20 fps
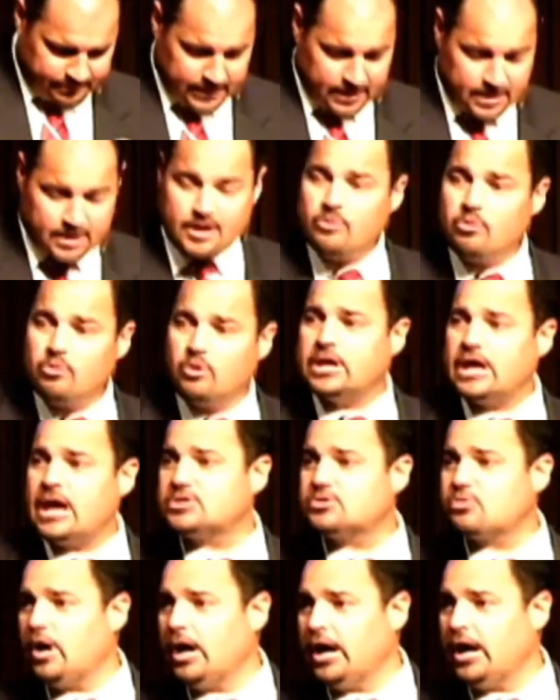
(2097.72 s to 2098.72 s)
Well, guess
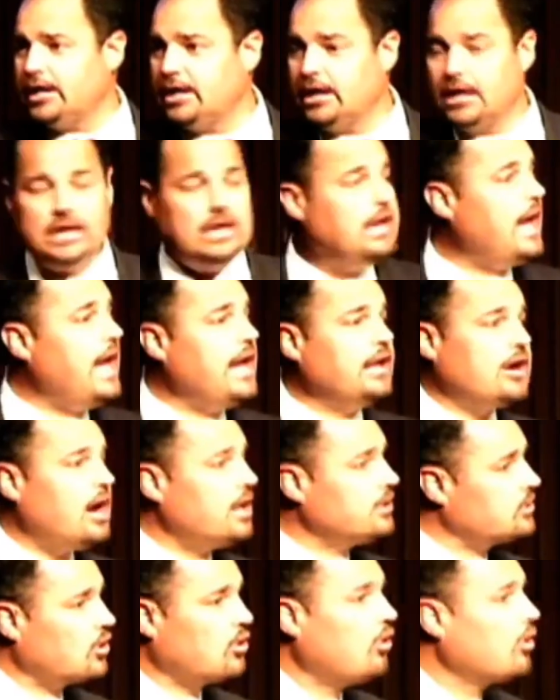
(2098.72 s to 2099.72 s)
what? He ain't got
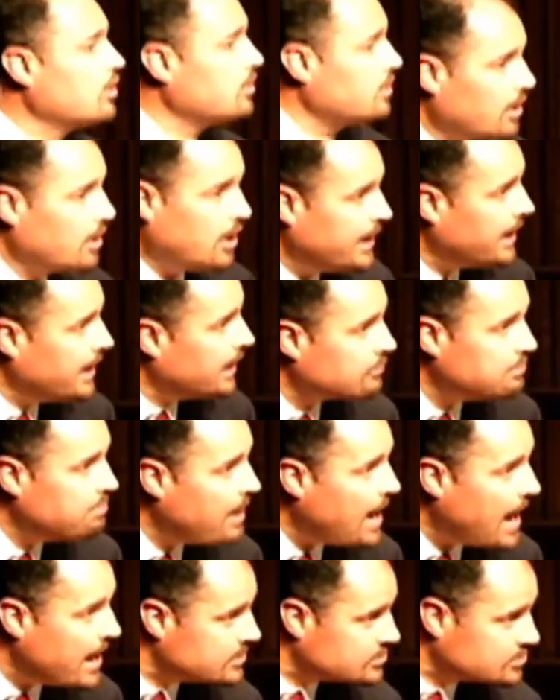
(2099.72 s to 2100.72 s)
the corner on angry
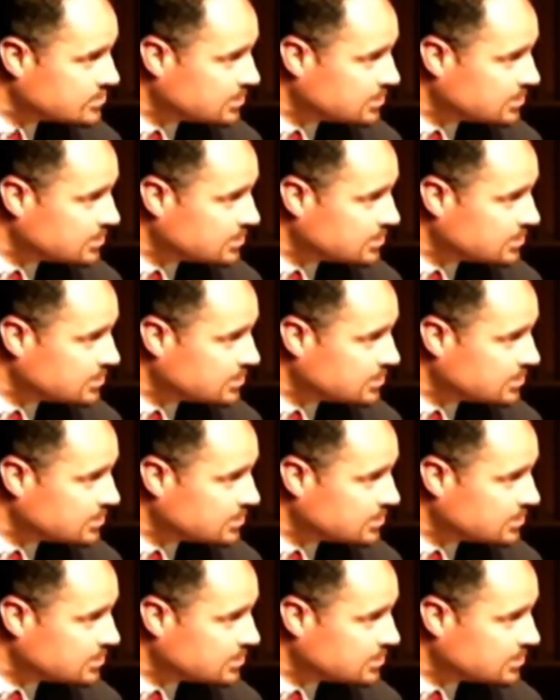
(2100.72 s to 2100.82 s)
pastor.